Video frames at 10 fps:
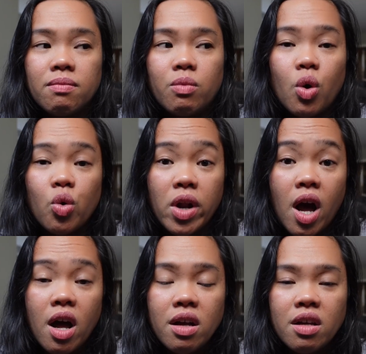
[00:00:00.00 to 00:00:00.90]

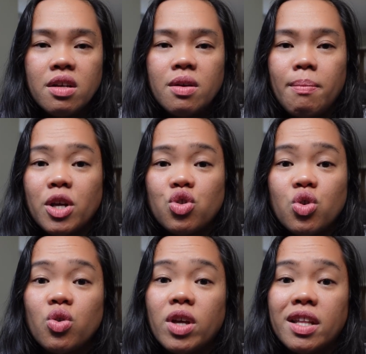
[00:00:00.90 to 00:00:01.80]
Rona make
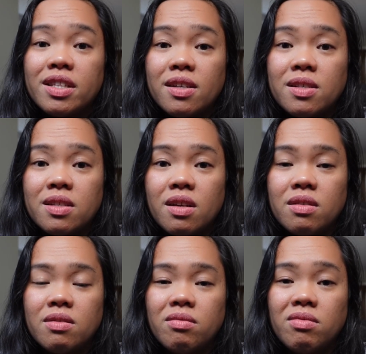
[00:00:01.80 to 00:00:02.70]
sure you get
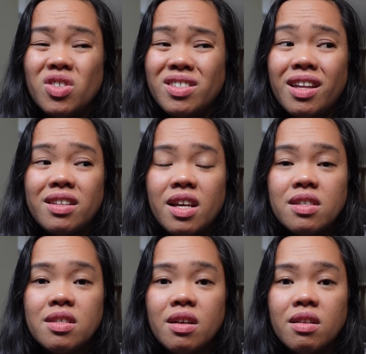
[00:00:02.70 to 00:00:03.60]
tested. Just get
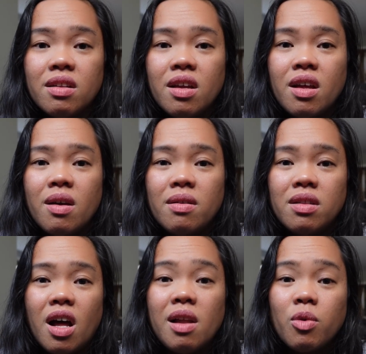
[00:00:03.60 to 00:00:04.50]
tested.
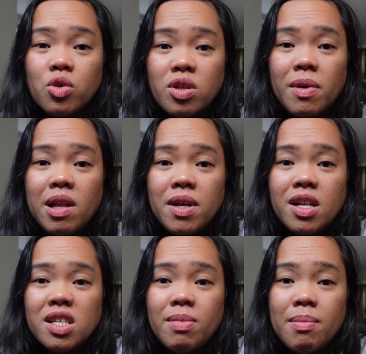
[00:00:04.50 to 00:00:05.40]
Alam ko sa
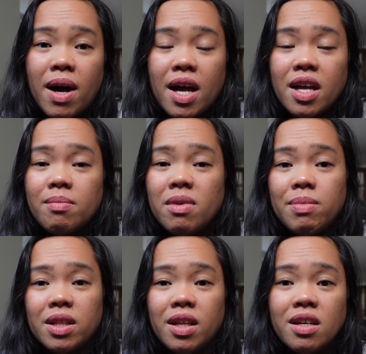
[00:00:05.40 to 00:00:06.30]
Pilipinas may bayad
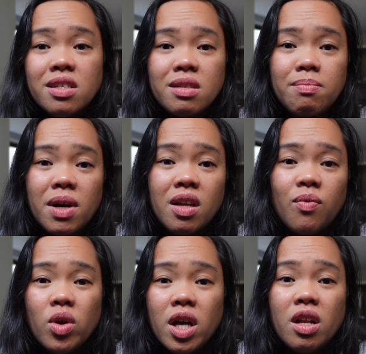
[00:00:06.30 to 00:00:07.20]
magpatest, but
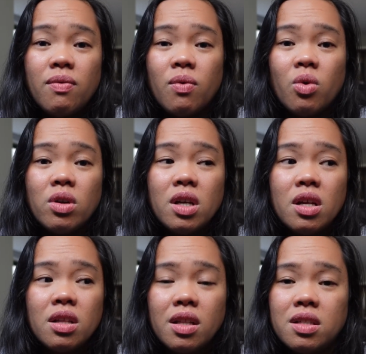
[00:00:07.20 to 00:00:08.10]
if you can afford
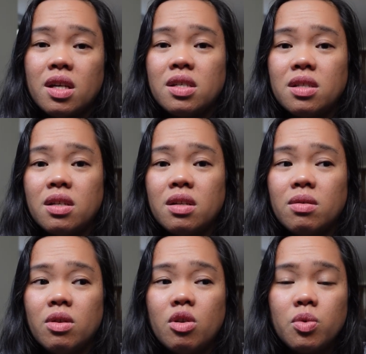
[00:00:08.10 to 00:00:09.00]
it, get tested and
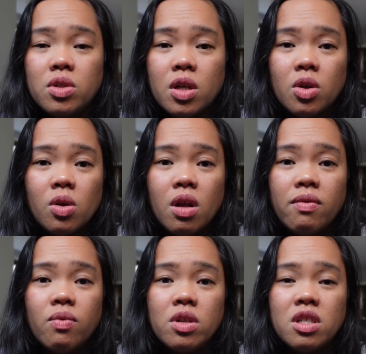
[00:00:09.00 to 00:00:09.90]
you know protect your
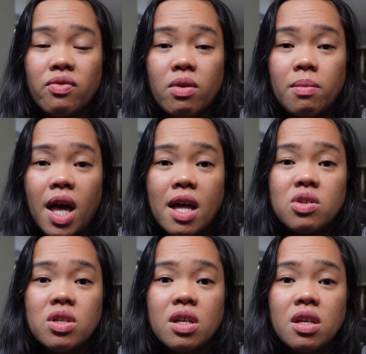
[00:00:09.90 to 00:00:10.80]
loved ones from
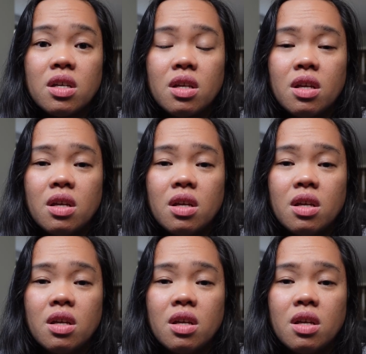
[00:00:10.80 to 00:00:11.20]
catching it.